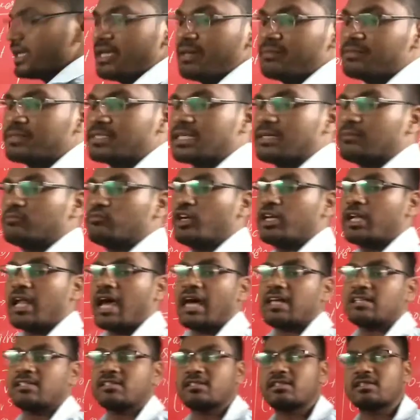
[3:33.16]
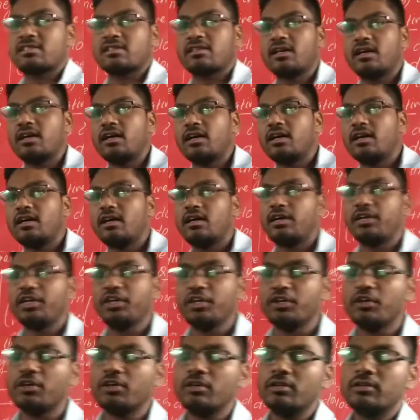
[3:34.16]
If someone asks
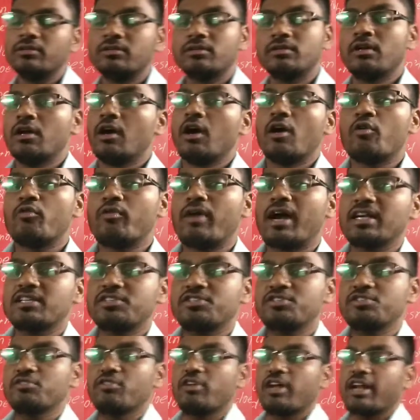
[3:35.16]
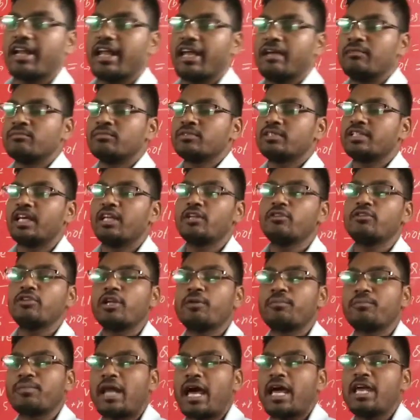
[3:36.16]
you, what's your name? Then you
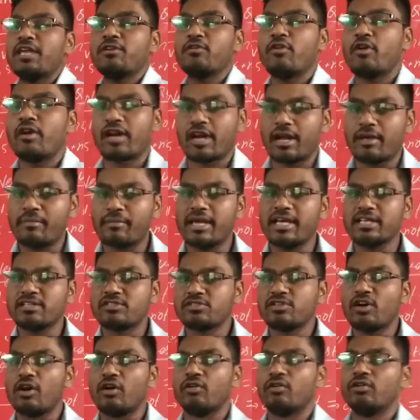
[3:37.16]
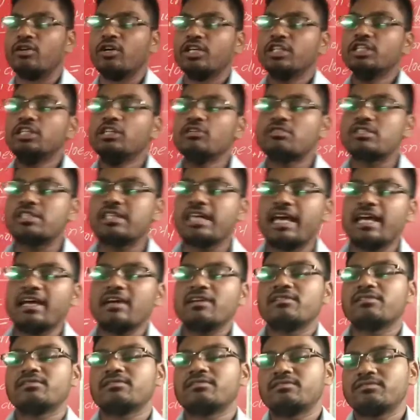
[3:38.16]
reply, your name is no. You
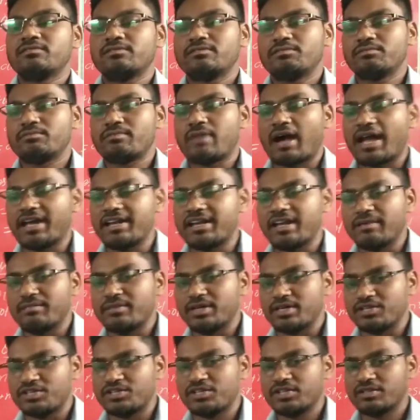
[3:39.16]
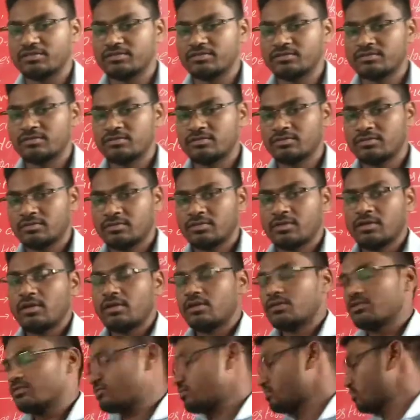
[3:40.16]
say, my name is.
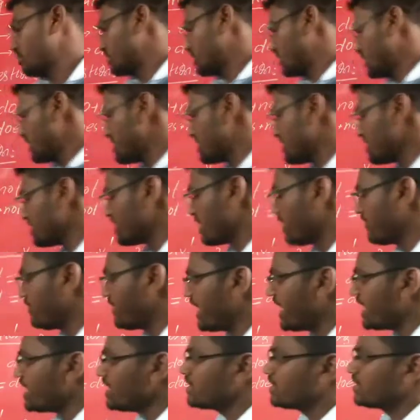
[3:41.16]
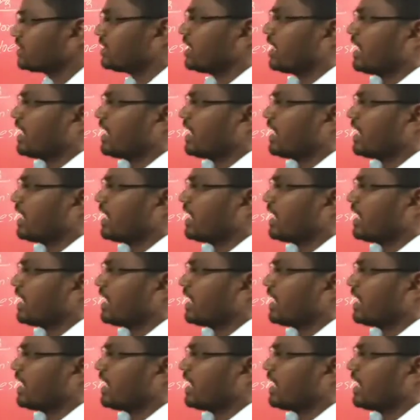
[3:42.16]
So this is the way.